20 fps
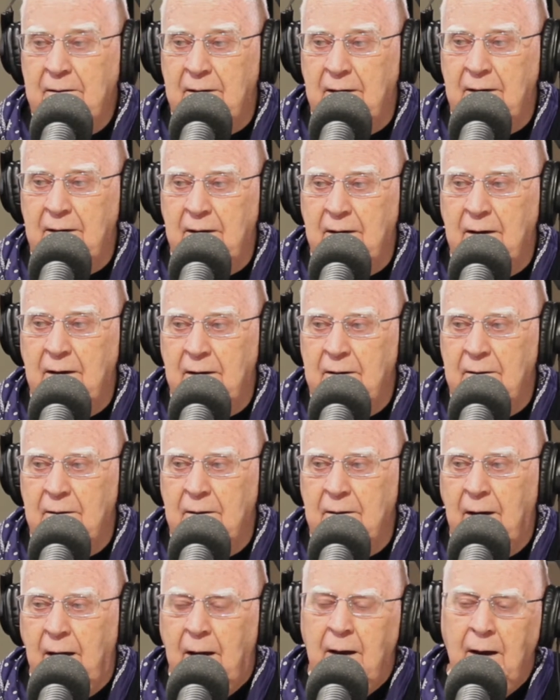
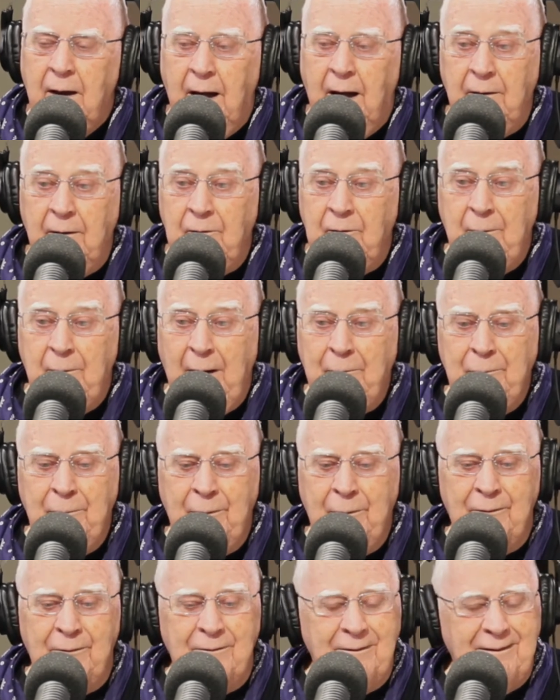I
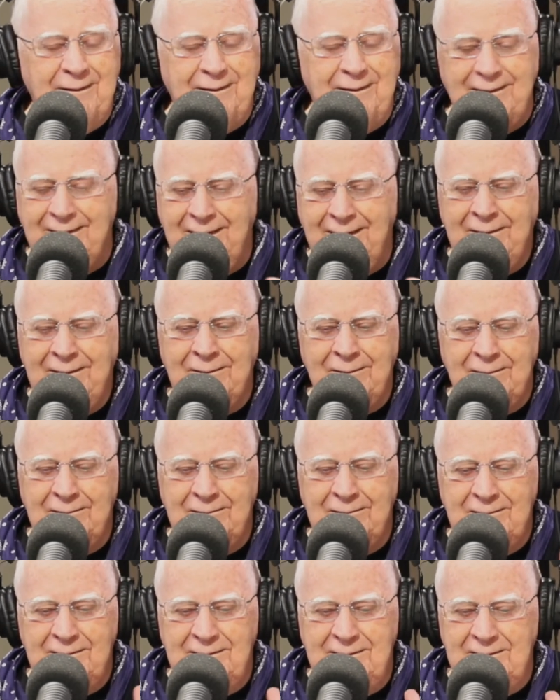remember another
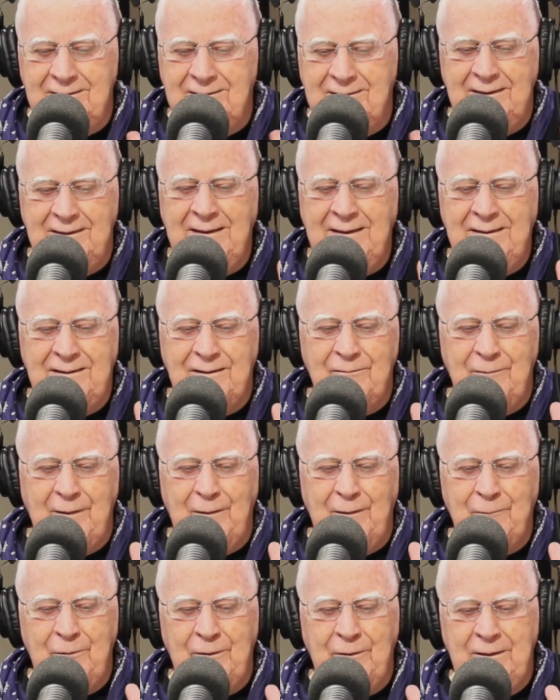distinctive
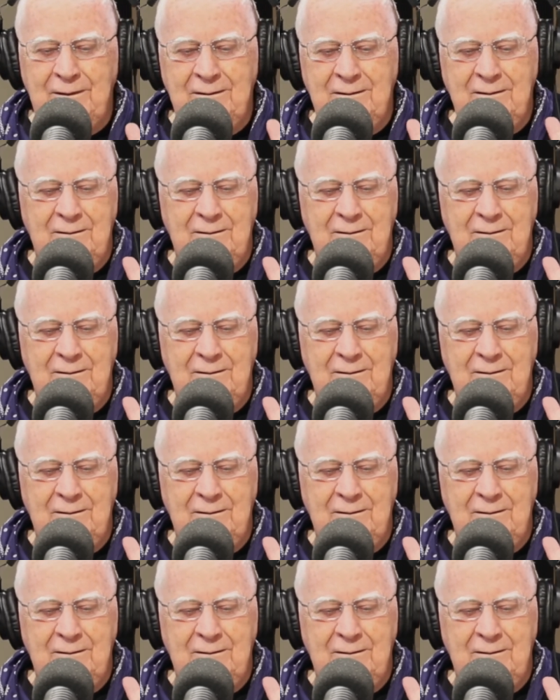memory